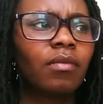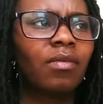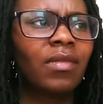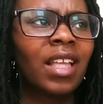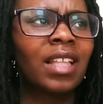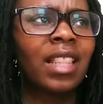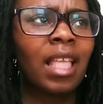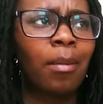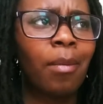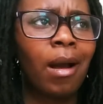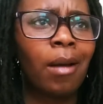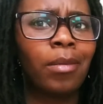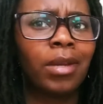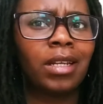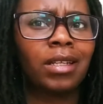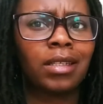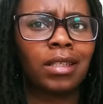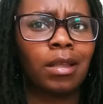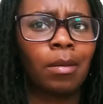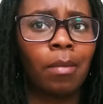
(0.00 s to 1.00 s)
And they bought me
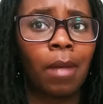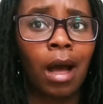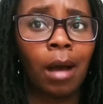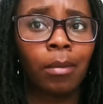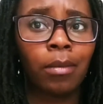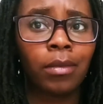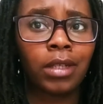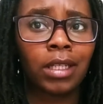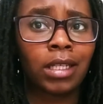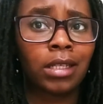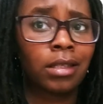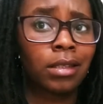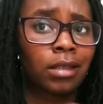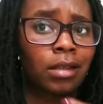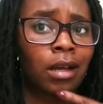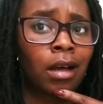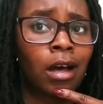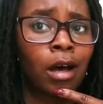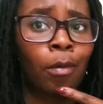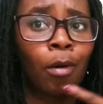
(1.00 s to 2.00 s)
this
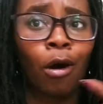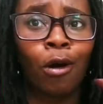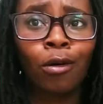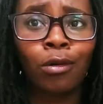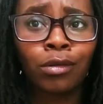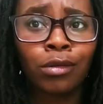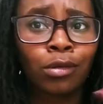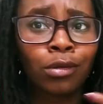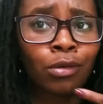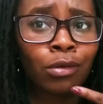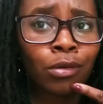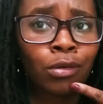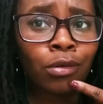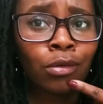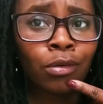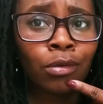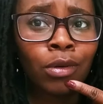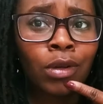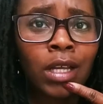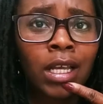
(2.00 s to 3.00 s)
old
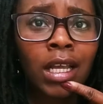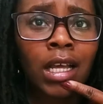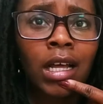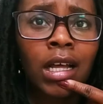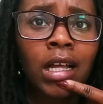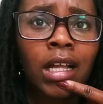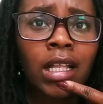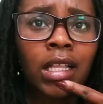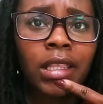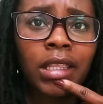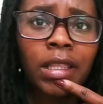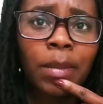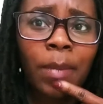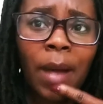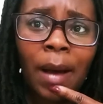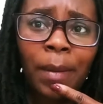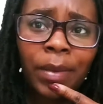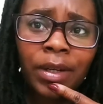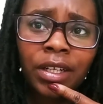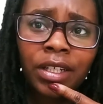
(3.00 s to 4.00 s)
school
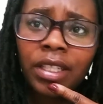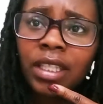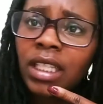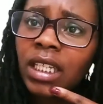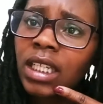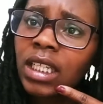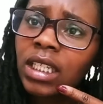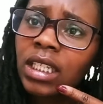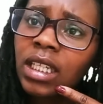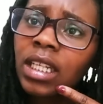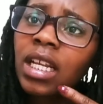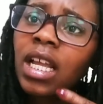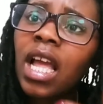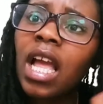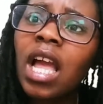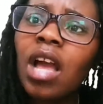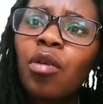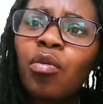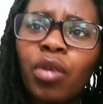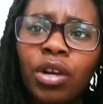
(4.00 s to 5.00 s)
thermometer thing,
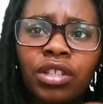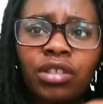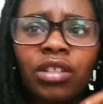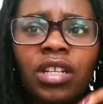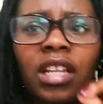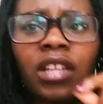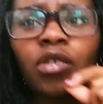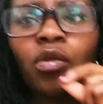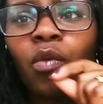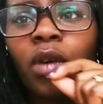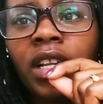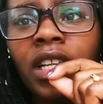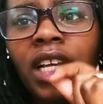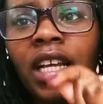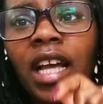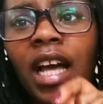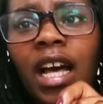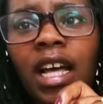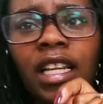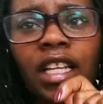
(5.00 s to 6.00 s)
which the one
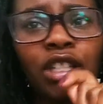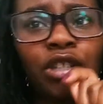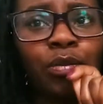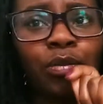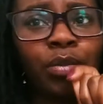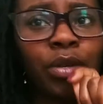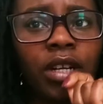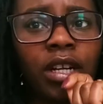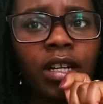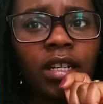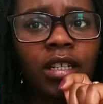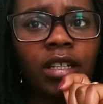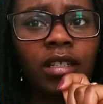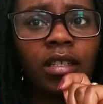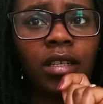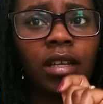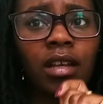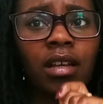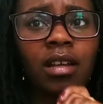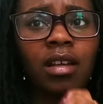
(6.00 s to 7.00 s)
that you put under your
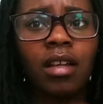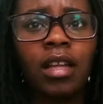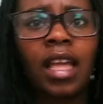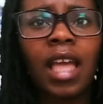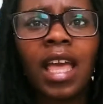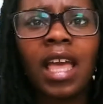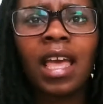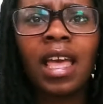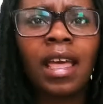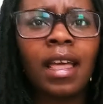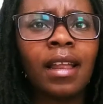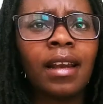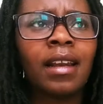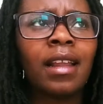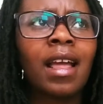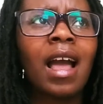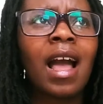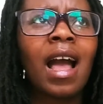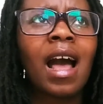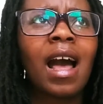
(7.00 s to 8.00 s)
tongue. And
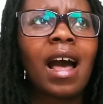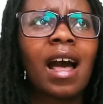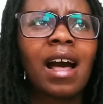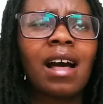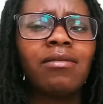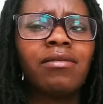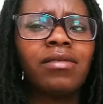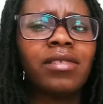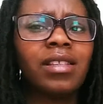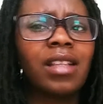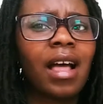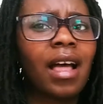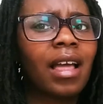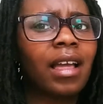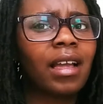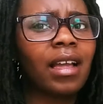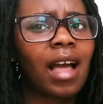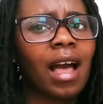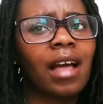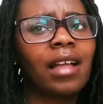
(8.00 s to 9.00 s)
I was like,
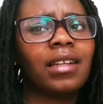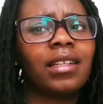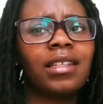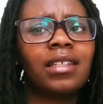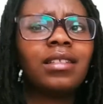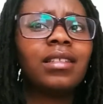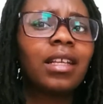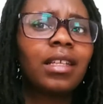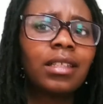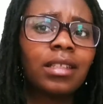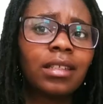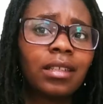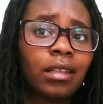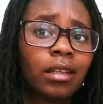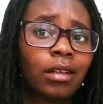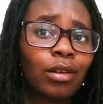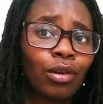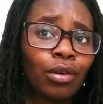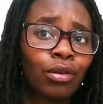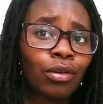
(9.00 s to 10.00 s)
this doesn't
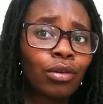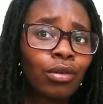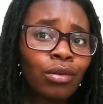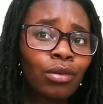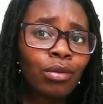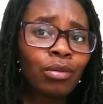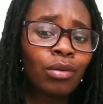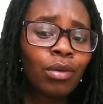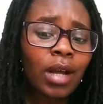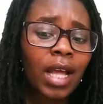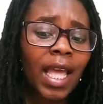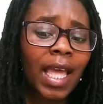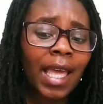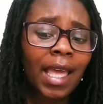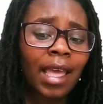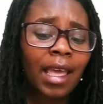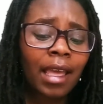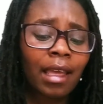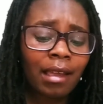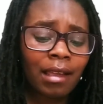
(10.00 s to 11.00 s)
look new,
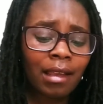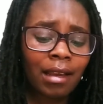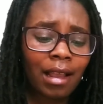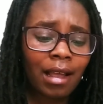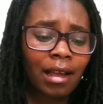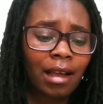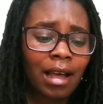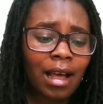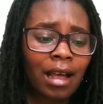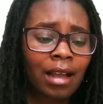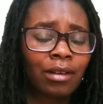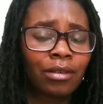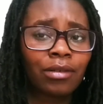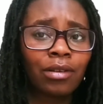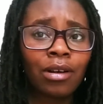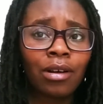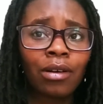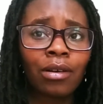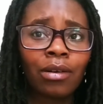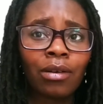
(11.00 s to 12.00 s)
and I don't
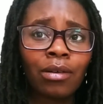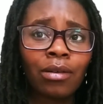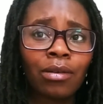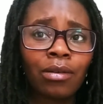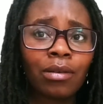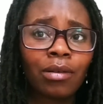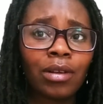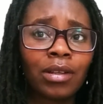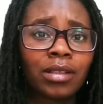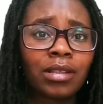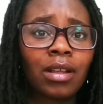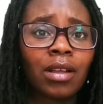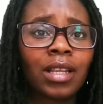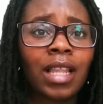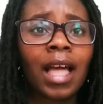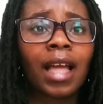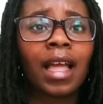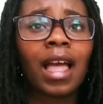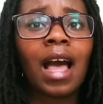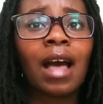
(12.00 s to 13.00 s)
know. So
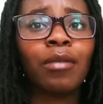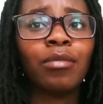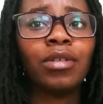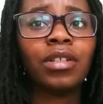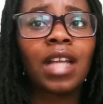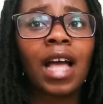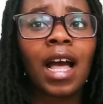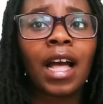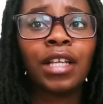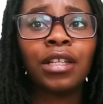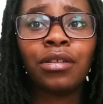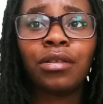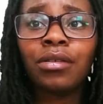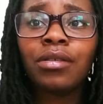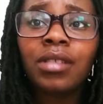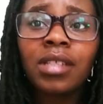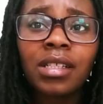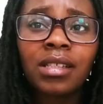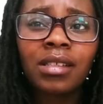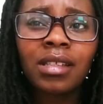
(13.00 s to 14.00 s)
like I use
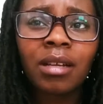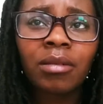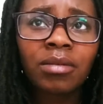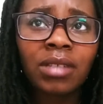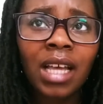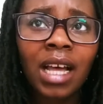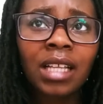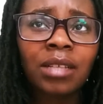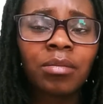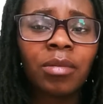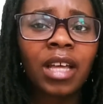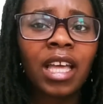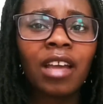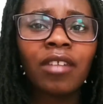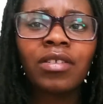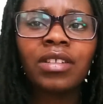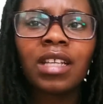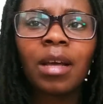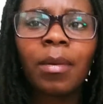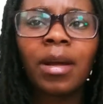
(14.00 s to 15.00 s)
it sometimes, but every
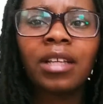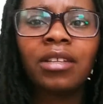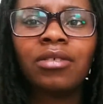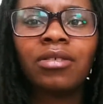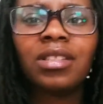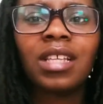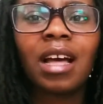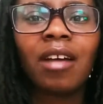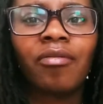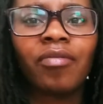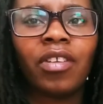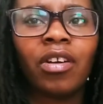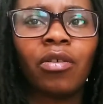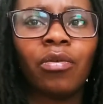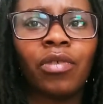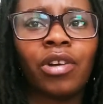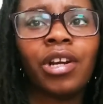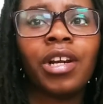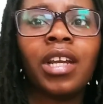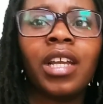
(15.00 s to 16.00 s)
time I use it, I felt
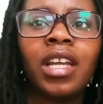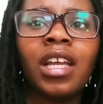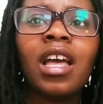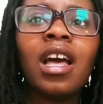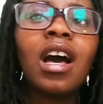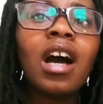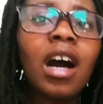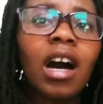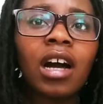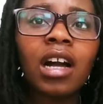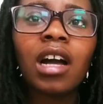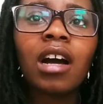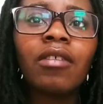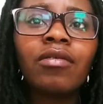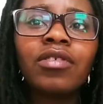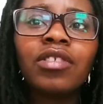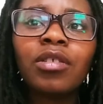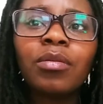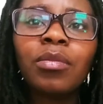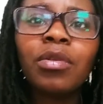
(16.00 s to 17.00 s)
very
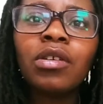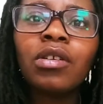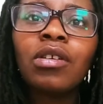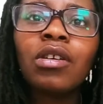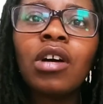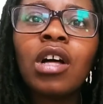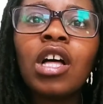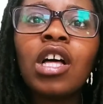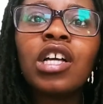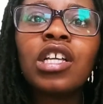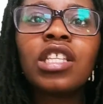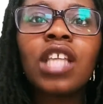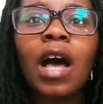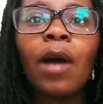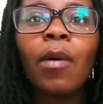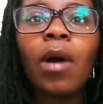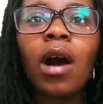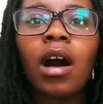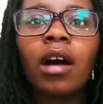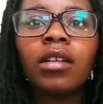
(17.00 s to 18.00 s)
uncomfortable. So I
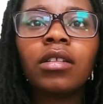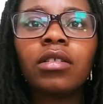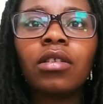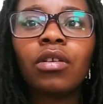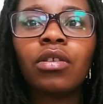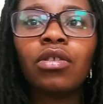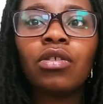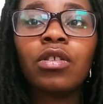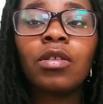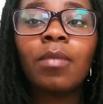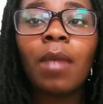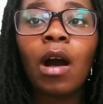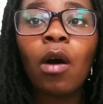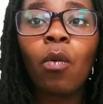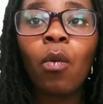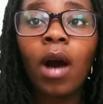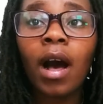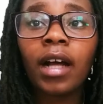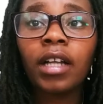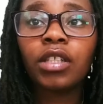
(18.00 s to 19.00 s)
would also use my
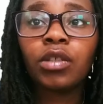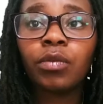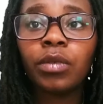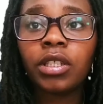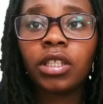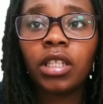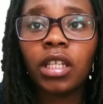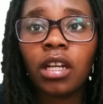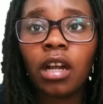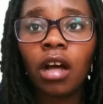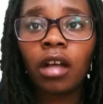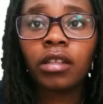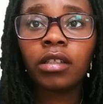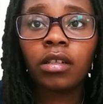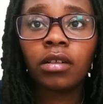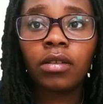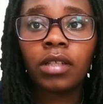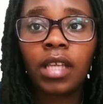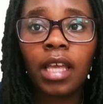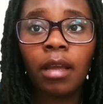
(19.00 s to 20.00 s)
watch, which can also
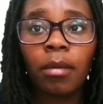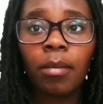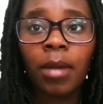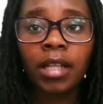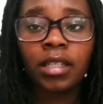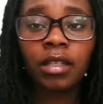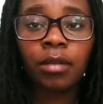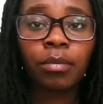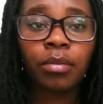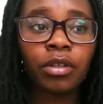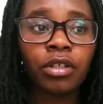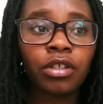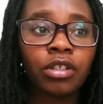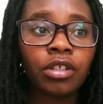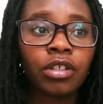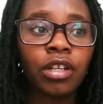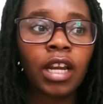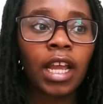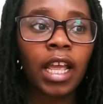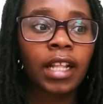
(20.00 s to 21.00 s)
take my
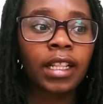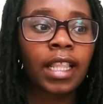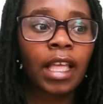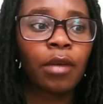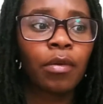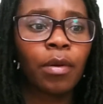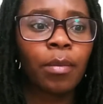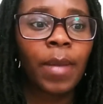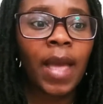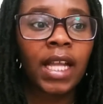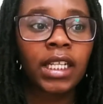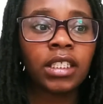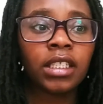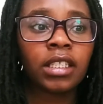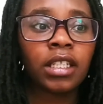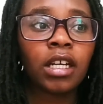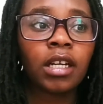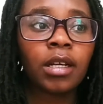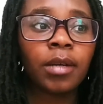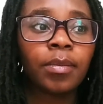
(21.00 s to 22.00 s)
temperature, and they were matching
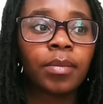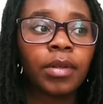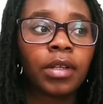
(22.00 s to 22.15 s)
up.